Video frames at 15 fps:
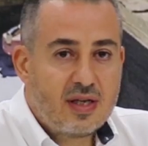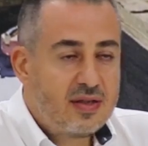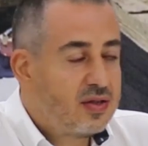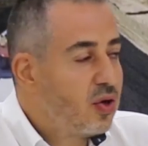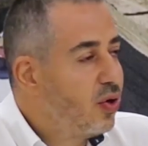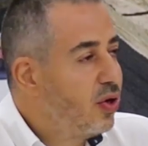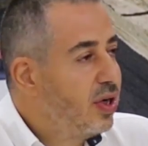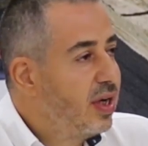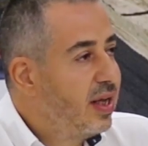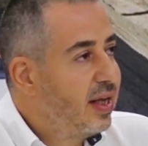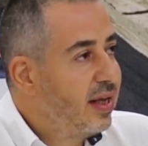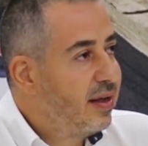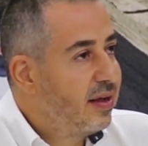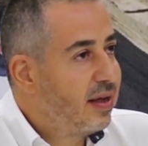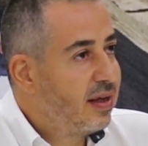is
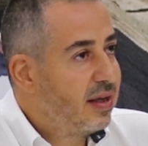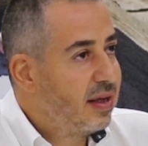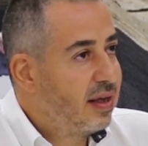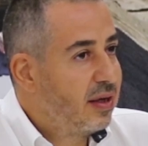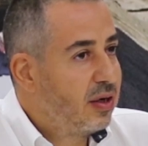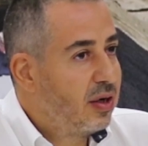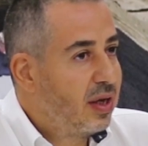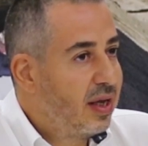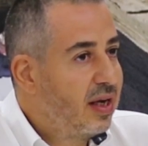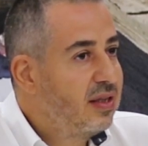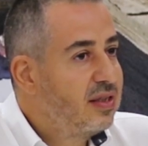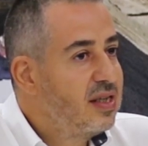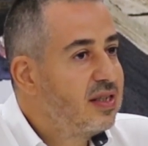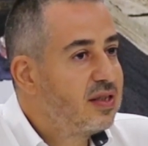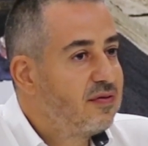only
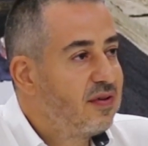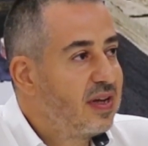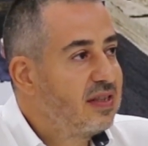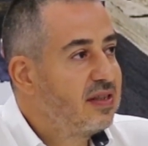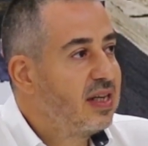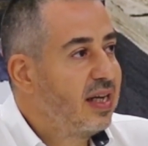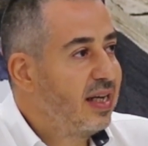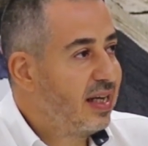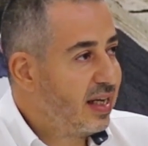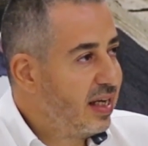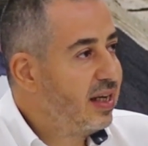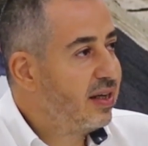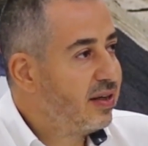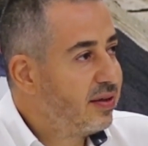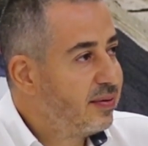Hilti is facing
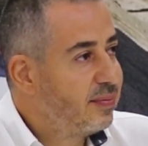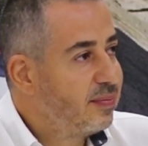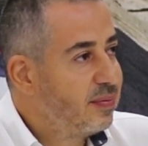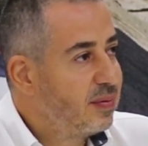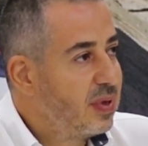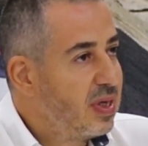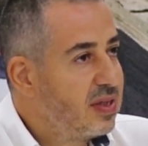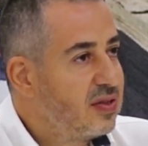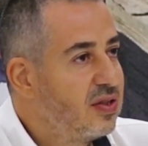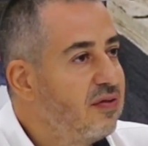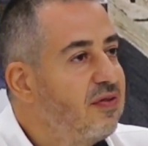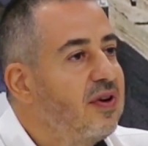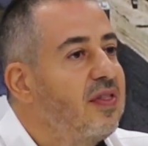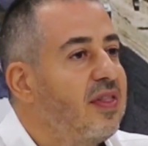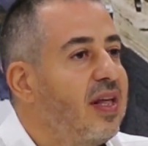here is
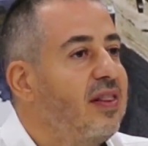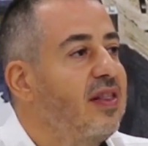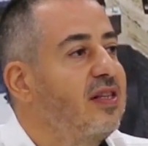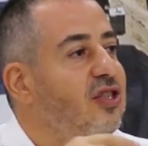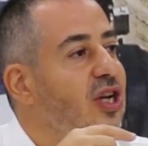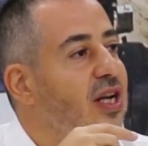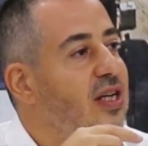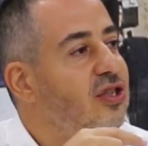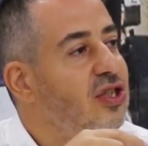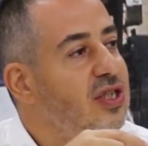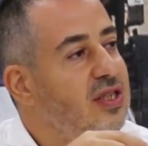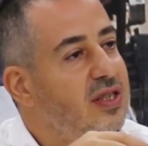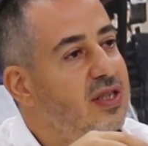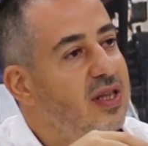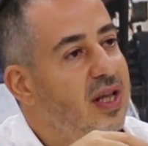different than the
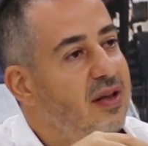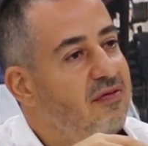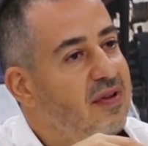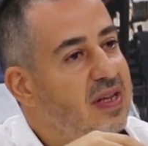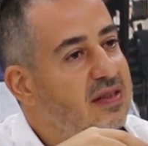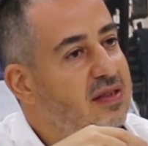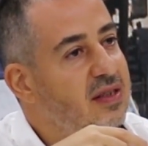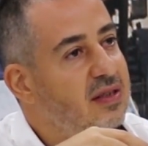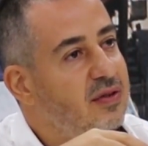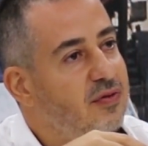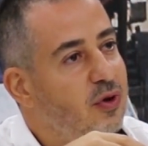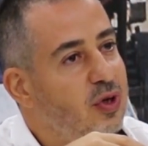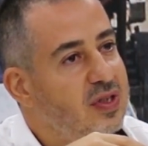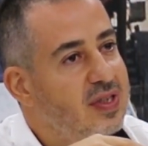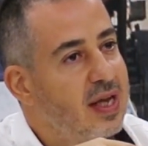challenges they faced,
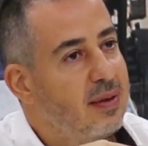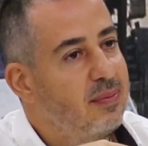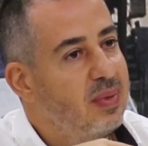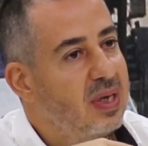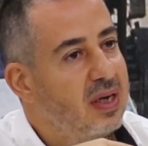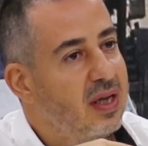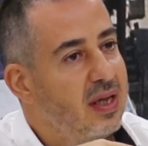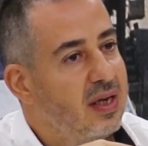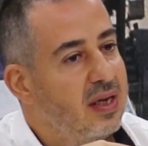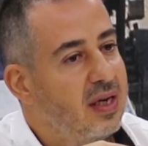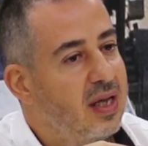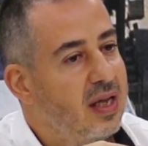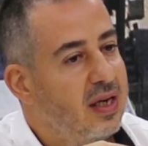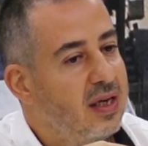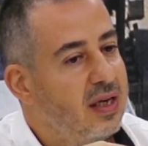for example,
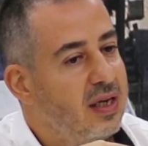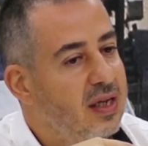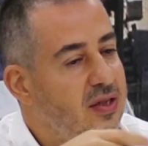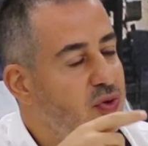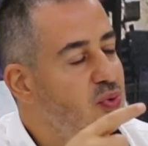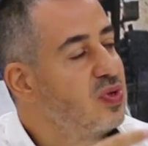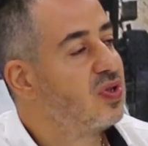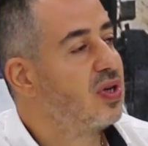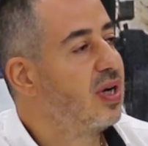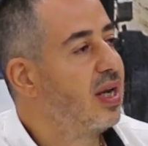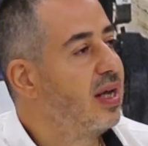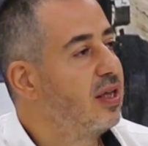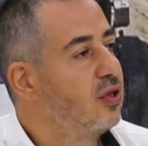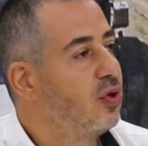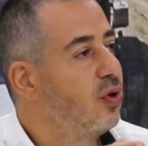in
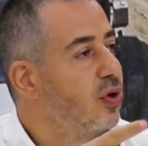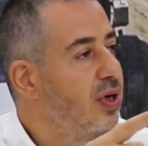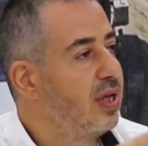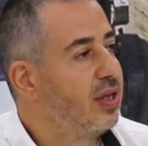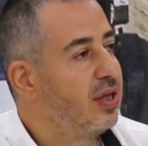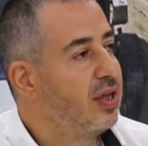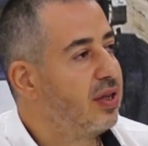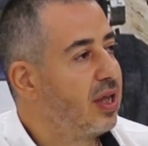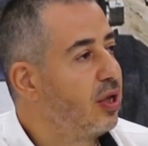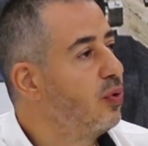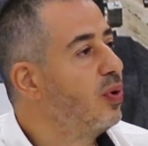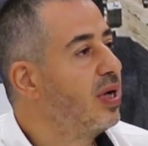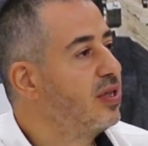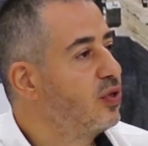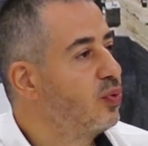Switzerland or in the
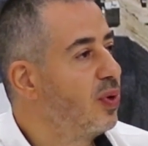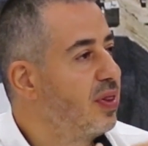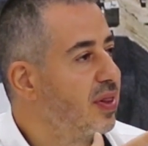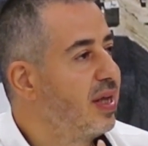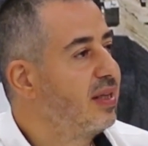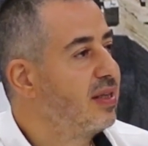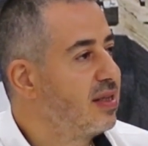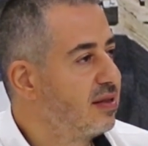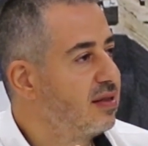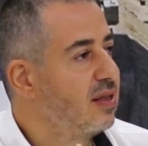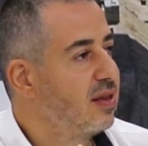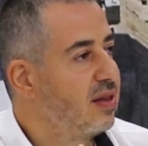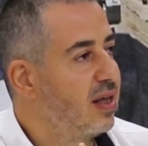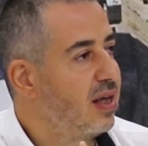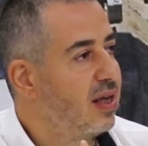US when they
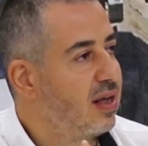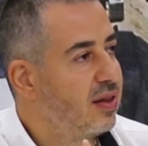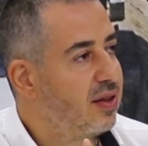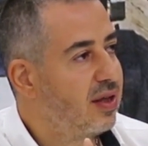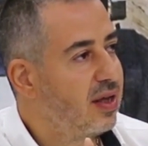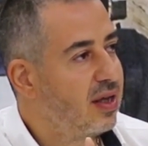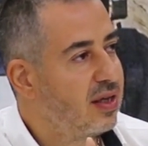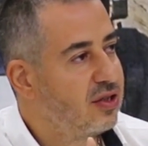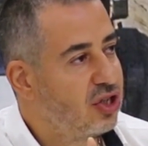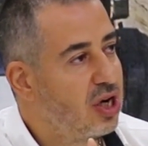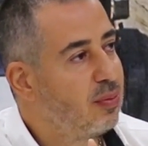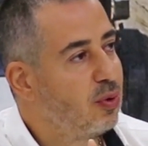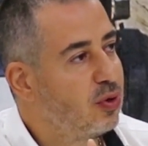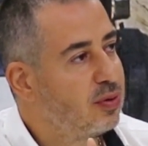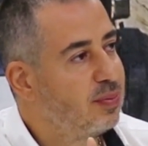tested the
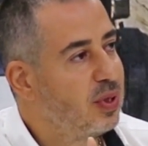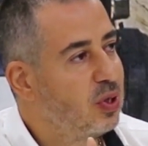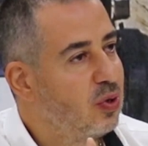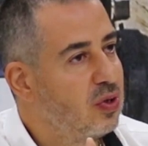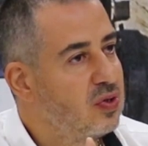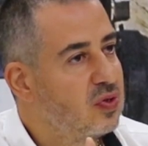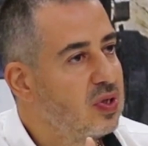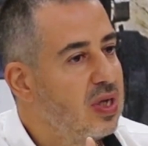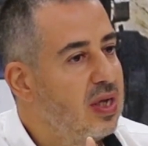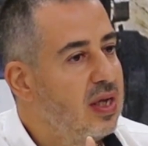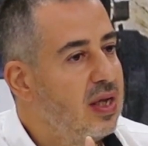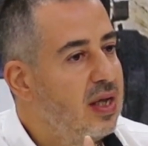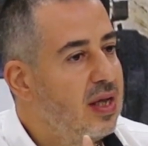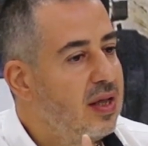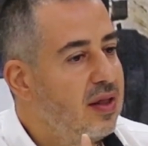J-Bot, because
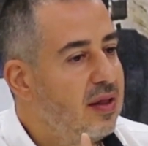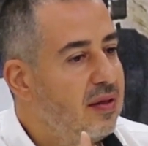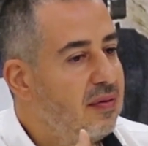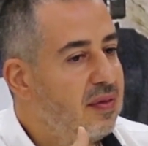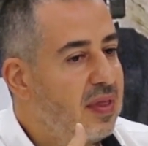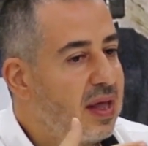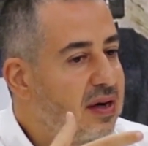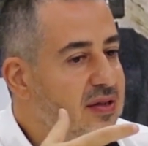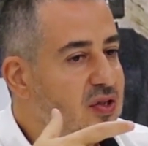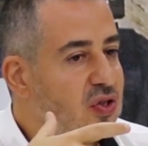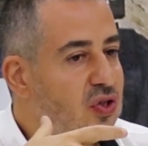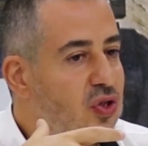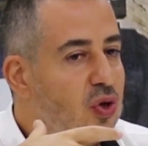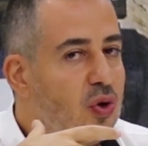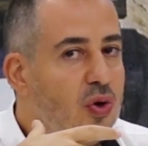there
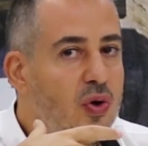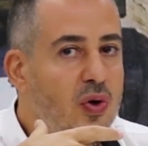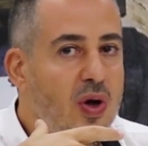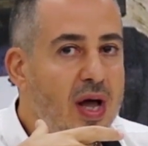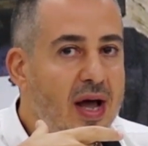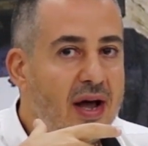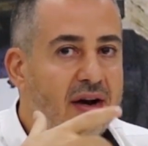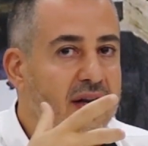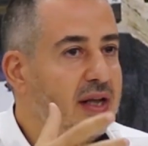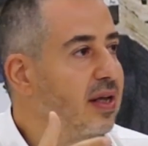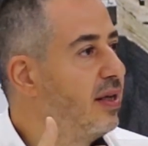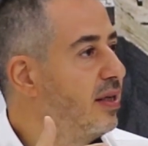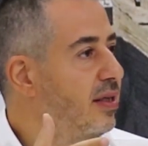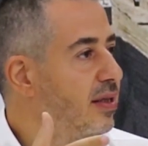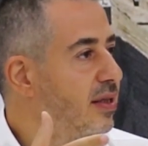is no
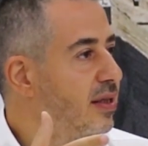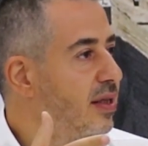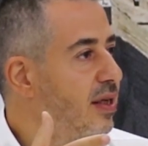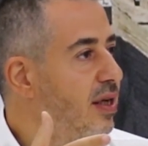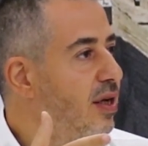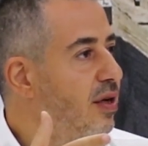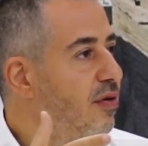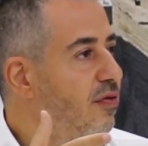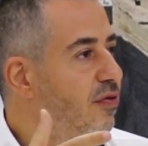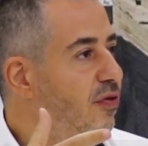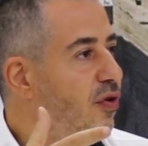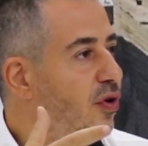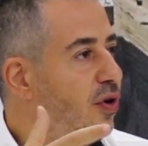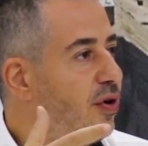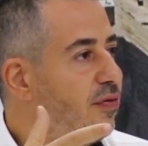hurry
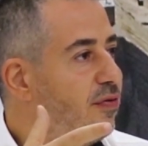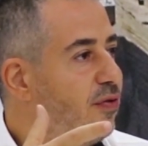for